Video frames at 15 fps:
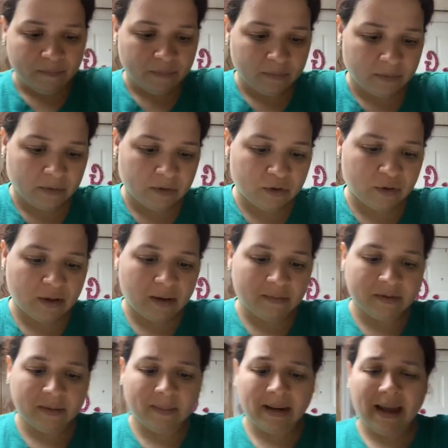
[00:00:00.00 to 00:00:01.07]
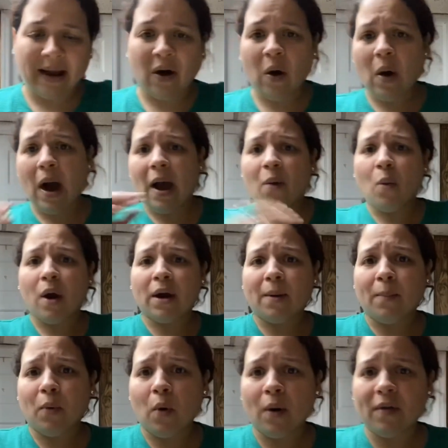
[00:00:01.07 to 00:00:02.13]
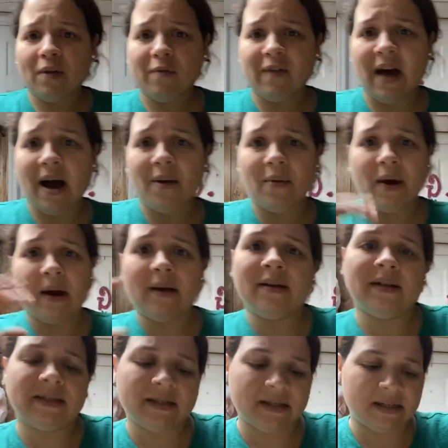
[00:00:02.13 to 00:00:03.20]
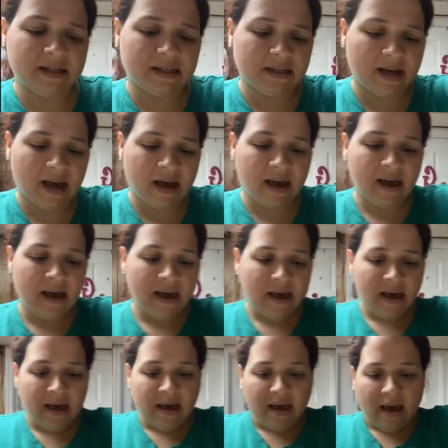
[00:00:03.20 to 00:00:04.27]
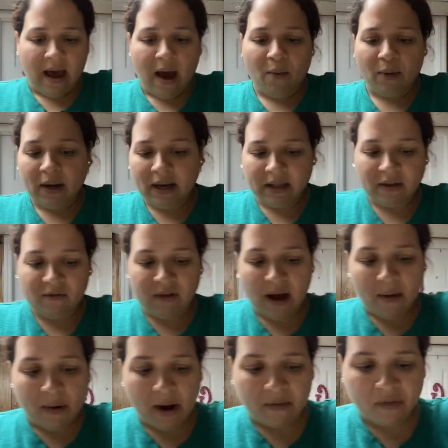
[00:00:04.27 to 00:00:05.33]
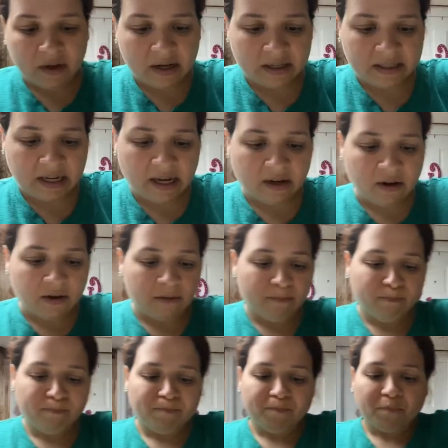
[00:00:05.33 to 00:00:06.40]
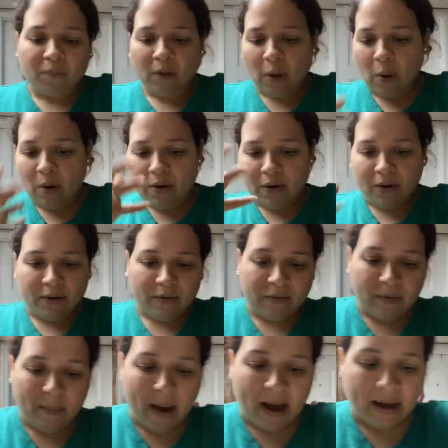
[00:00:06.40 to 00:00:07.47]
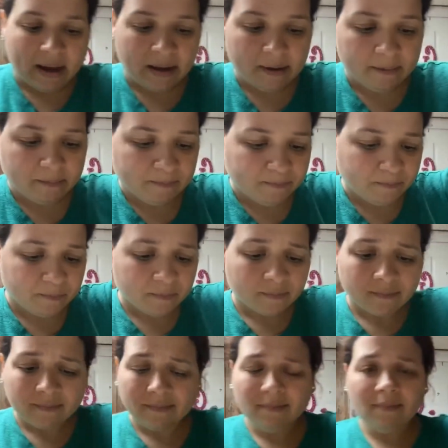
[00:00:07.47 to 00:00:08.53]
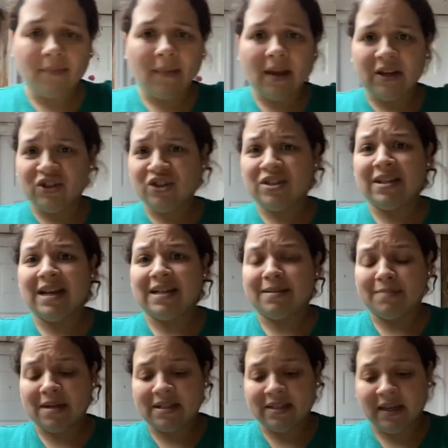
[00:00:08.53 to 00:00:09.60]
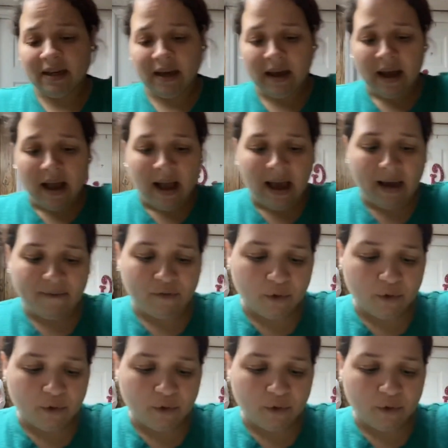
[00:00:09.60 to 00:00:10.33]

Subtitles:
to them to be like, oh, I want to pour the flour, this and this and that. I want to get the flour out the container or the packet. It's just less messy if you